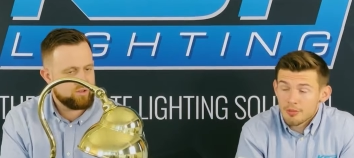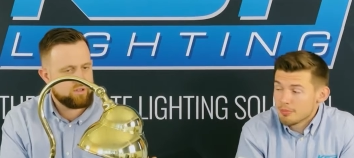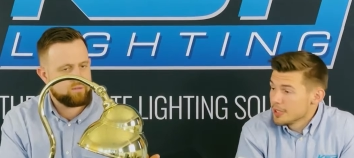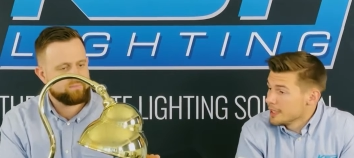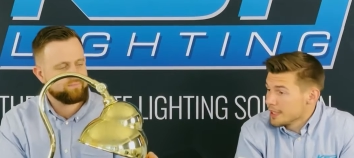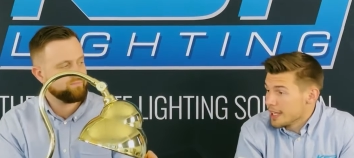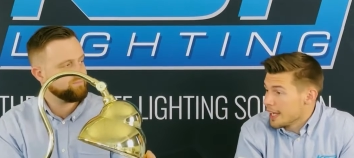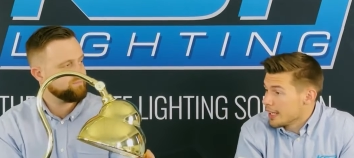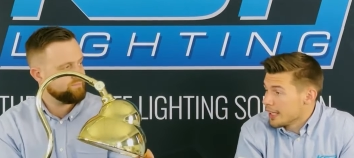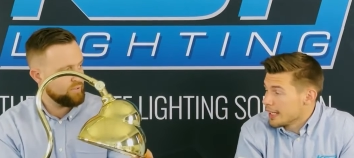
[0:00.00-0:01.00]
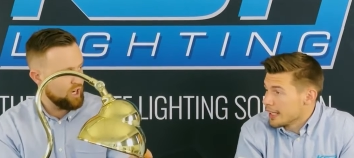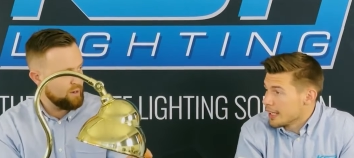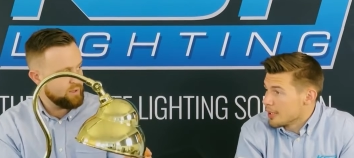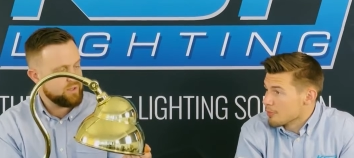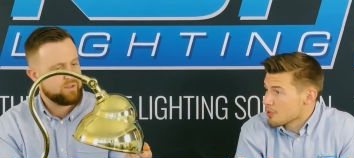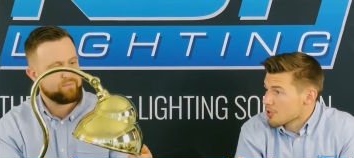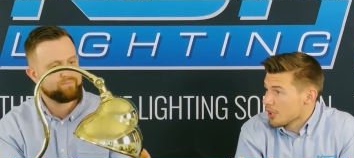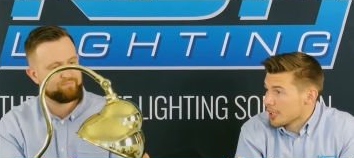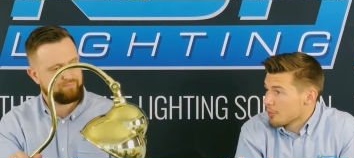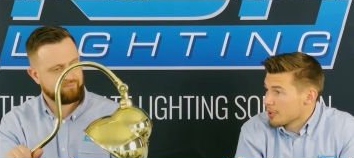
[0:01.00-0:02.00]
Speaker 1: need them. Yeah, um,
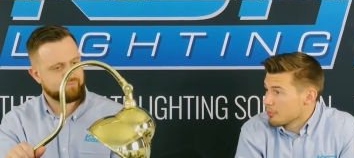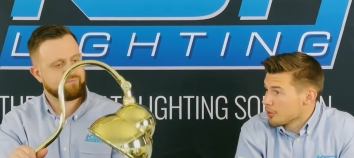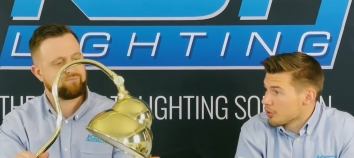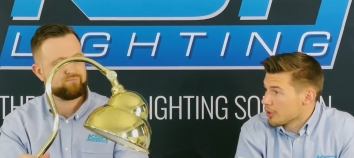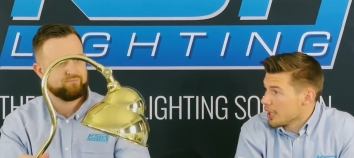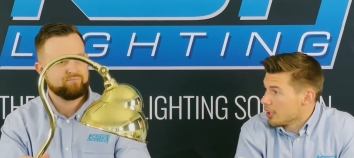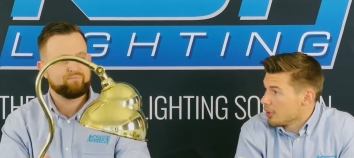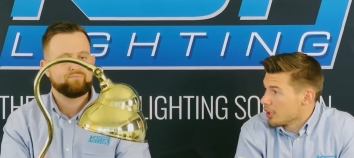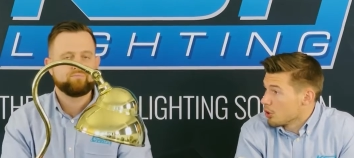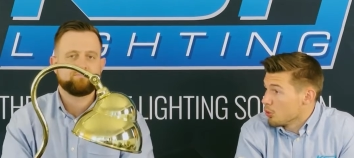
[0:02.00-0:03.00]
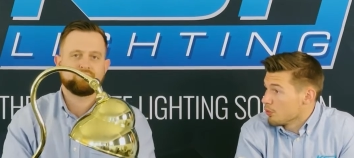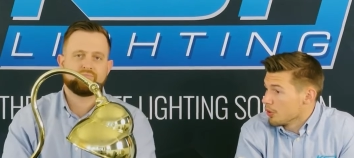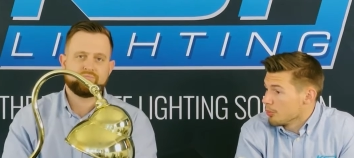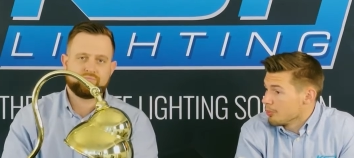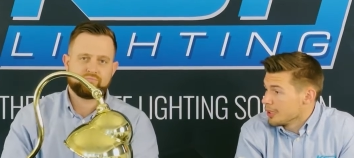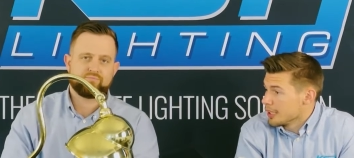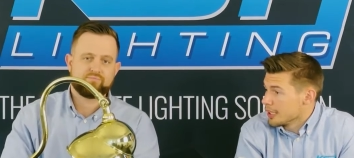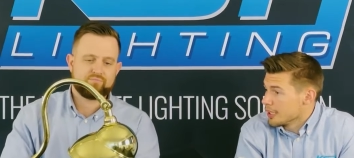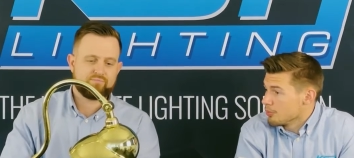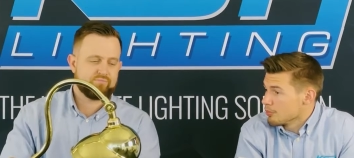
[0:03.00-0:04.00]
so yeah, we, we do get a, a call for them.
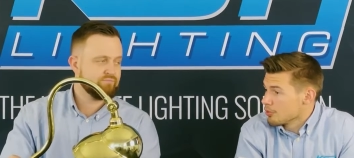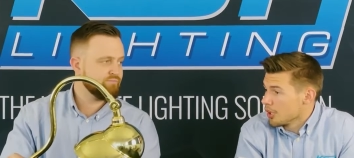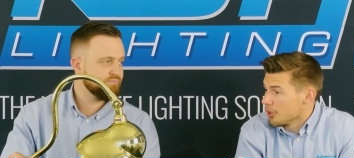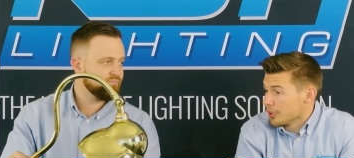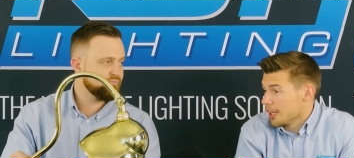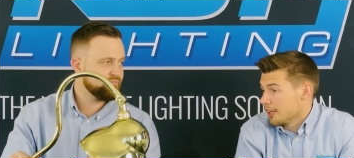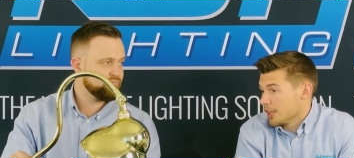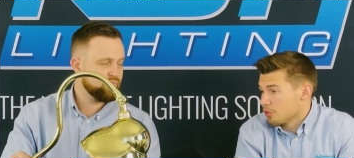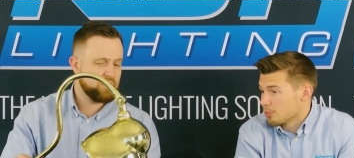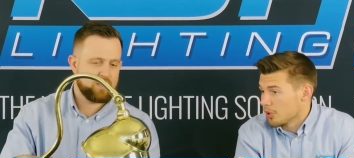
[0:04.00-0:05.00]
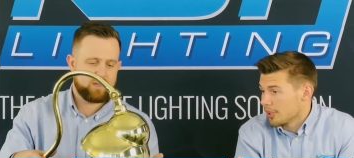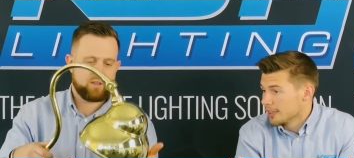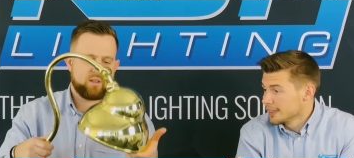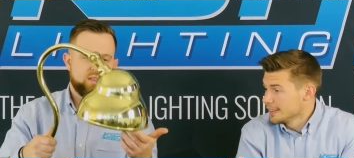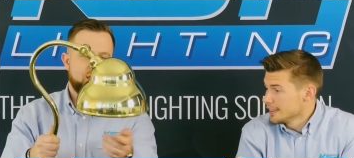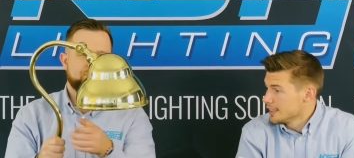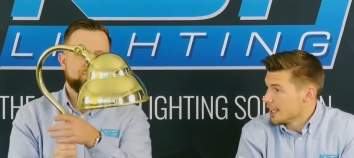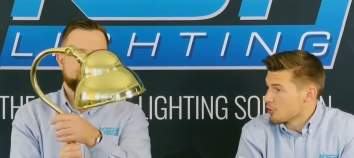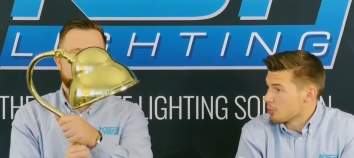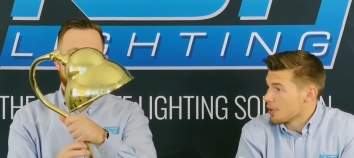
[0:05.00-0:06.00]
Um, so yeah, hence why yeah.
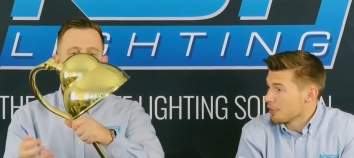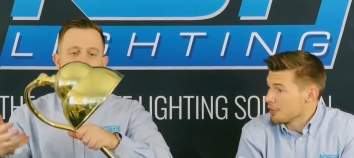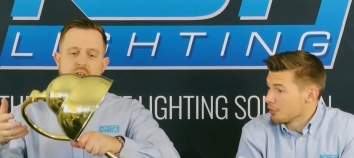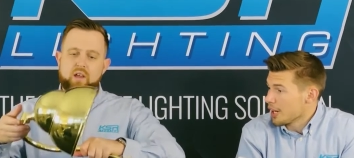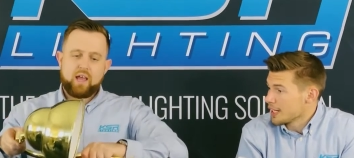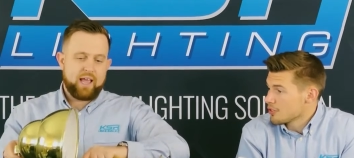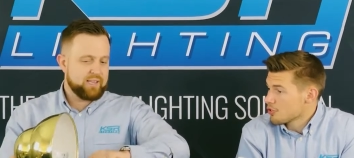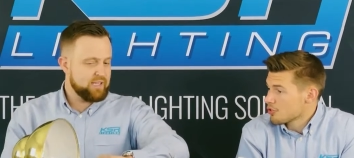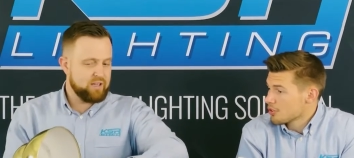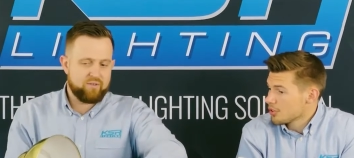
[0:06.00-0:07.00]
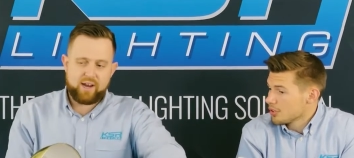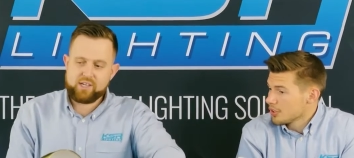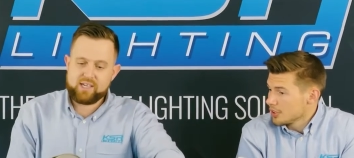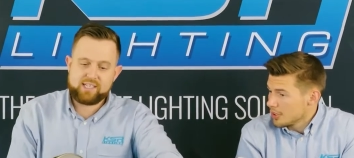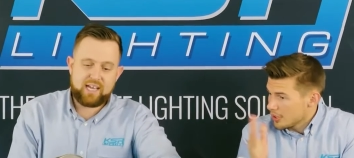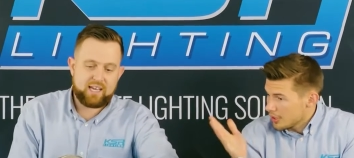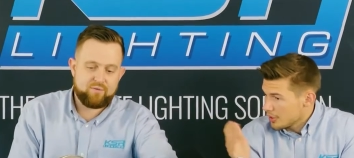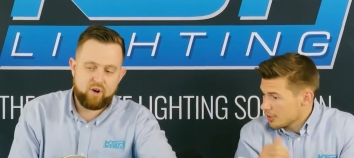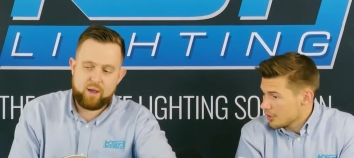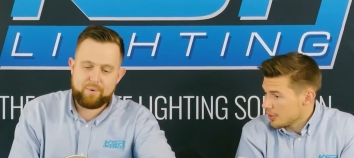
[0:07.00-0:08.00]
Speaker 2: hence why they're in the range. It's in the range,
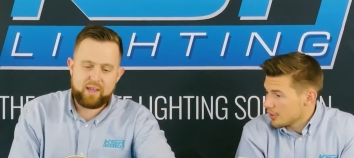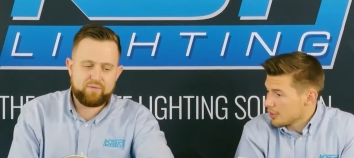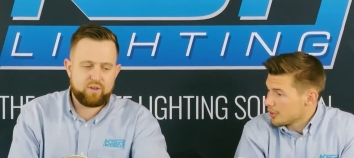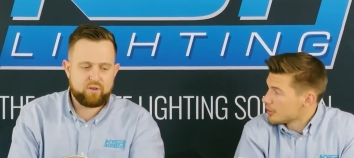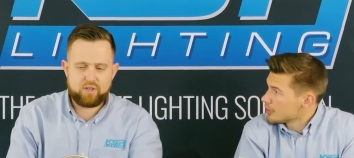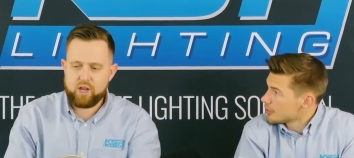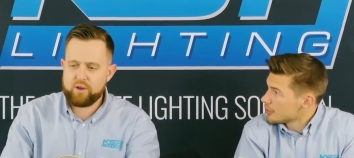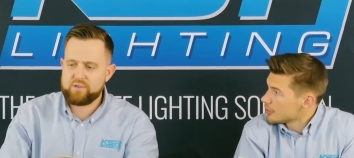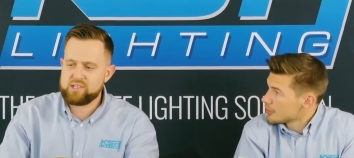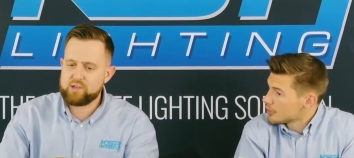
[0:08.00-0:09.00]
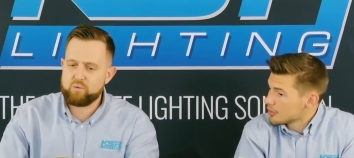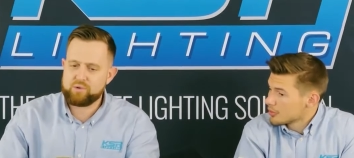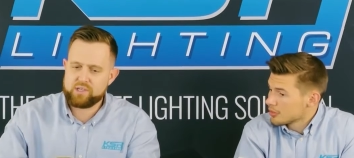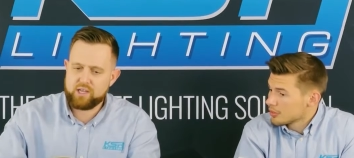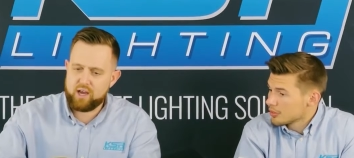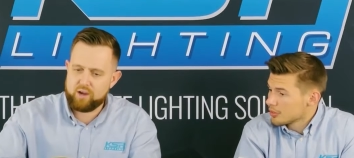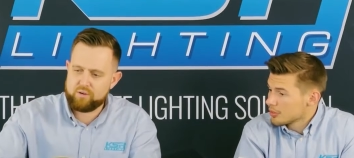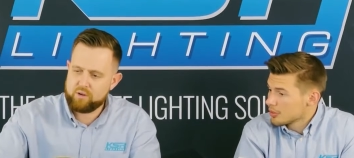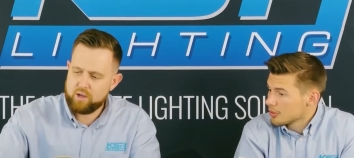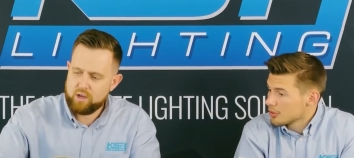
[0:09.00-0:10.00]
exactly right. But if you you know if you still wanted to
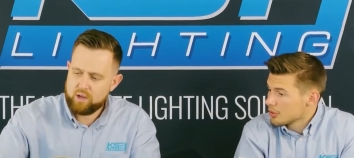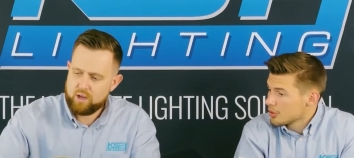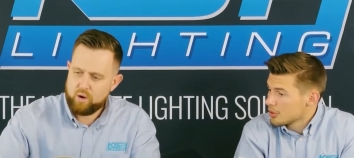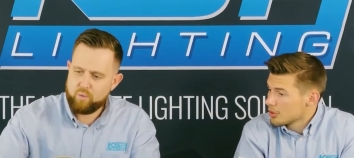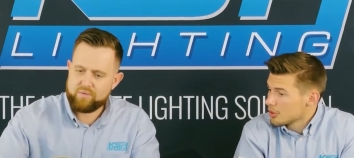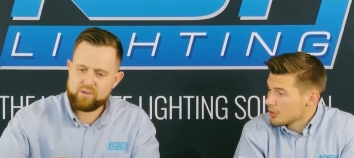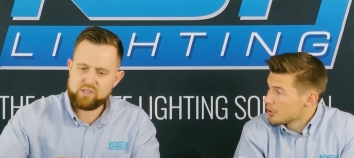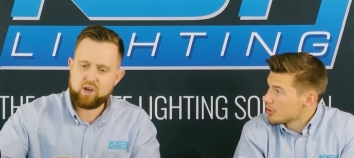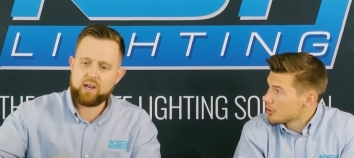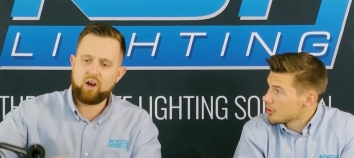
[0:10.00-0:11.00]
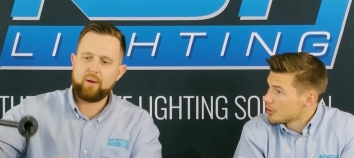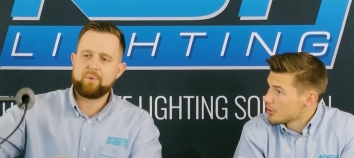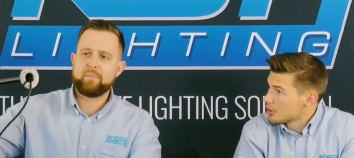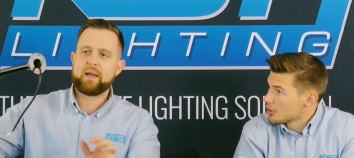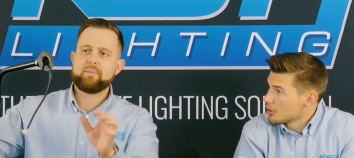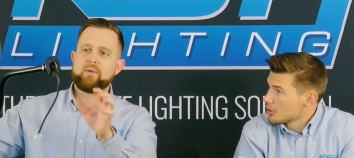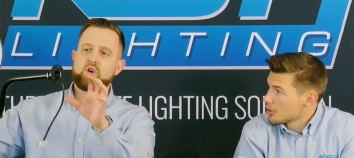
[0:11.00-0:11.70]
go with the sign light, but maybe a